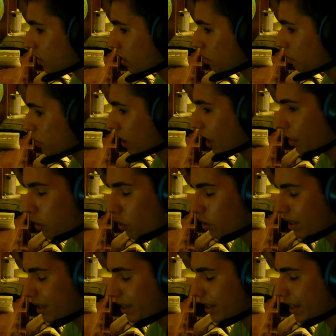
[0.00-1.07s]
but I
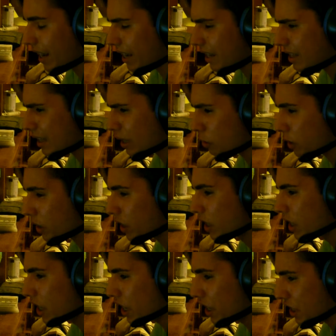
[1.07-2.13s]
thought in the next hour
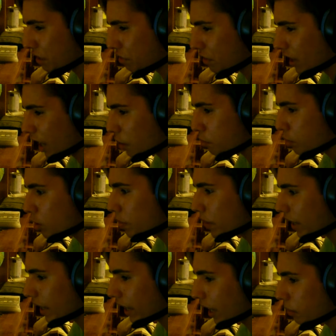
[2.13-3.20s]
a different like
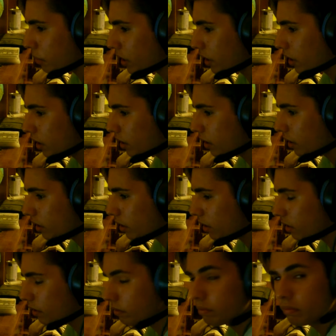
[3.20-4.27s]
puppet came in.
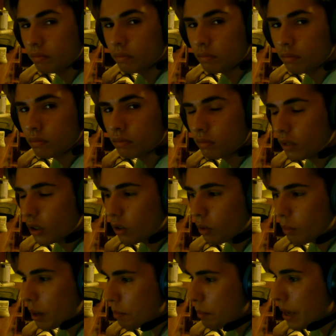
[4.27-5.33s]

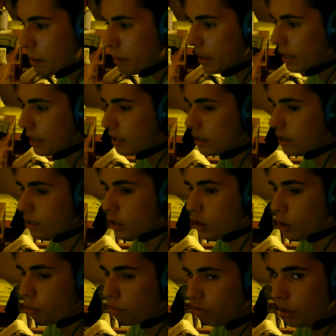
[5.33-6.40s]
Or maybe it's
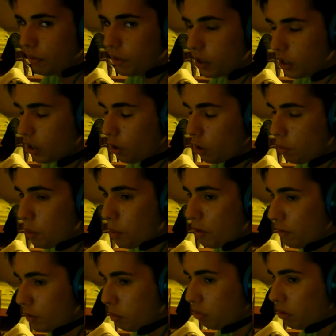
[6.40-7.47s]
the the
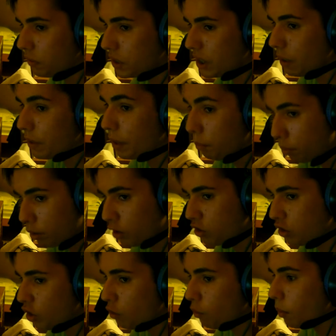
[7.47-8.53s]
puppet from the previous hour, then
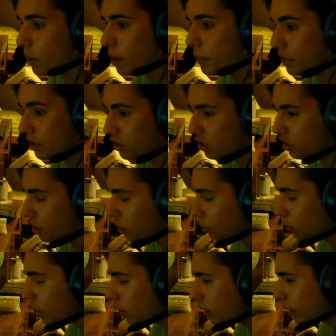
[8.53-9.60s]
plus another one. Maybe it's
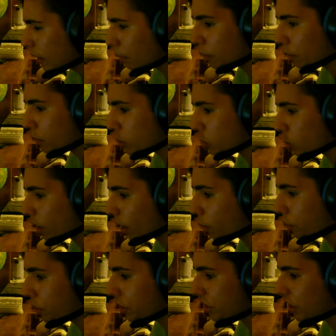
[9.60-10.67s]
two. I'm not really sure how
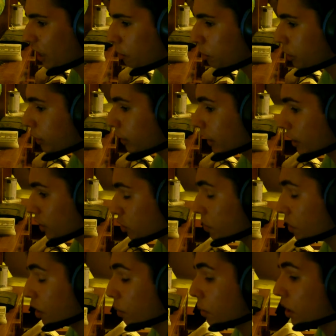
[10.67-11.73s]
that works out, but it's
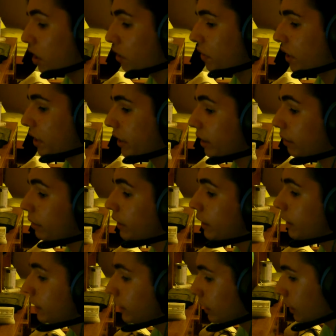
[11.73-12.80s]
something that we're going to find out
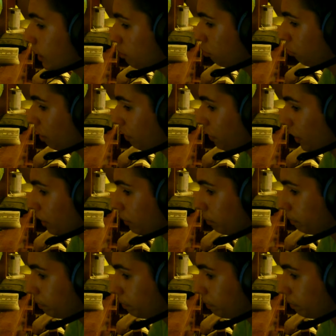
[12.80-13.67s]
briefly.